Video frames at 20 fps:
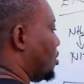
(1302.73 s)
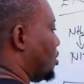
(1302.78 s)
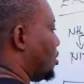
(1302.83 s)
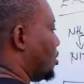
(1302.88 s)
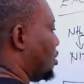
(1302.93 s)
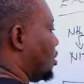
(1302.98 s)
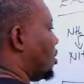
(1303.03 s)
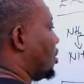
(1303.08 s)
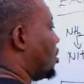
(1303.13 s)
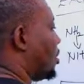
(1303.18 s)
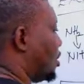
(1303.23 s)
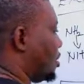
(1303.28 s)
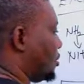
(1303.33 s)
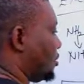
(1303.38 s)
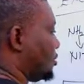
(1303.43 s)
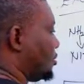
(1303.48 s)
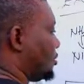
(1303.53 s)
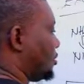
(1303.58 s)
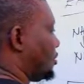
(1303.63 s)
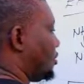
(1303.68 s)

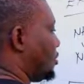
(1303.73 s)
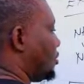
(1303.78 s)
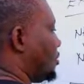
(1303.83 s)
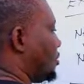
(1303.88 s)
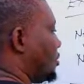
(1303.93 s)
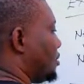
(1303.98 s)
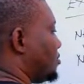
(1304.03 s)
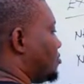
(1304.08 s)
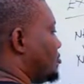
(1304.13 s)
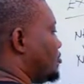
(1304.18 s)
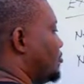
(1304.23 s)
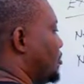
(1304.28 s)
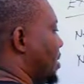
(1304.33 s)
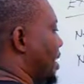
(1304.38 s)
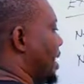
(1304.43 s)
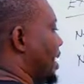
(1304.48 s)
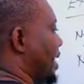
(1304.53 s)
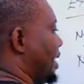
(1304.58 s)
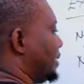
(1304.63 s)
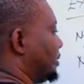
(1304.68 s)
or
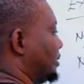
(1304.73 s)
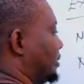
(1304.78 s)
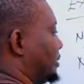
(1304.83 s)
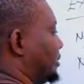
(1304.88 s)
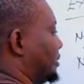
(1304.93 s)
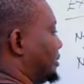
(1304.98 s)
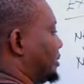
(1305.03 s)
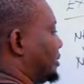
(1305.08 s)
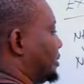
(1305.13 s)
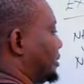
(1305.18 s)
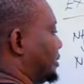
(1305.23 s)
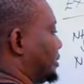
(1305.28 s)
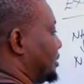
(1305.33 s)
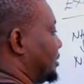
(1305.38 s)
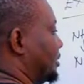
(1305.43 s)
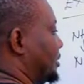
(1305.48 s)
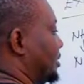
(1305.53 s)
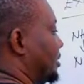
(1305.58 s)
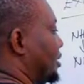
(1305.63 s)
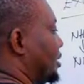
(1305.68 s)

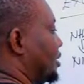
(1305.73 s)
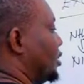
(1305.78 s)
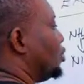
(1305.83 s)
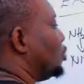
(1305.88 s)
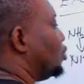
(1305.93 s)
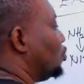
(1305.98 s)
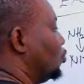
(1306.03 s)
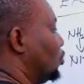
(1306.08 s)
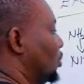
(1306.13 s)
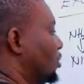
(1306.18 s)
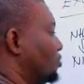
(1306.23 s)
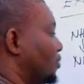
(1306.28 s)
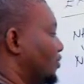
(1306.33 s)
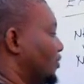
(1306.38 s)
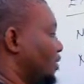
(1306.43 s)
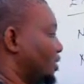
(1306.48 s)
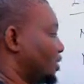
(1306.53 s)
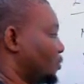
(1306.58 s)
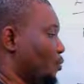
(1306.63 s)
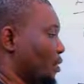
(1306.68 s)
birds will
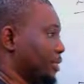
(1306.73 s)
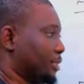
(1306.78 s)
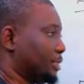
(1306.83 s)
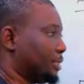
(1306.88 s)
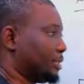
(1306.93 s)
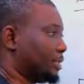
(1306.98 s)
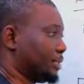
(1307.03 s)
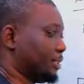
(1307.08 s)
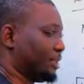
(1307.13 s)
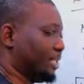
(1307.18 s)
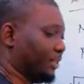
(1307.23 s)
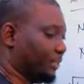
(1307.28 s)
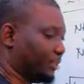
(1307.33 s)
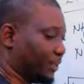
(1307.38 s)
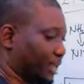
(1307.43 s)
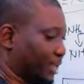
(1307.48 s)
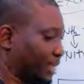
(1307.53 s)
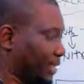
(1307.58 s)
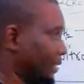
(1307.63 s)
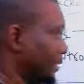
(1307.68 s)
remove this waste
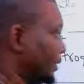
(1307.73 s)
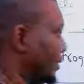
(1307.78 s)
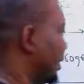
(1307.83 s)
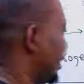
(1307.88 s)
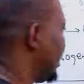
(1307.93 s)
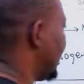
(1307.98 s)
differently.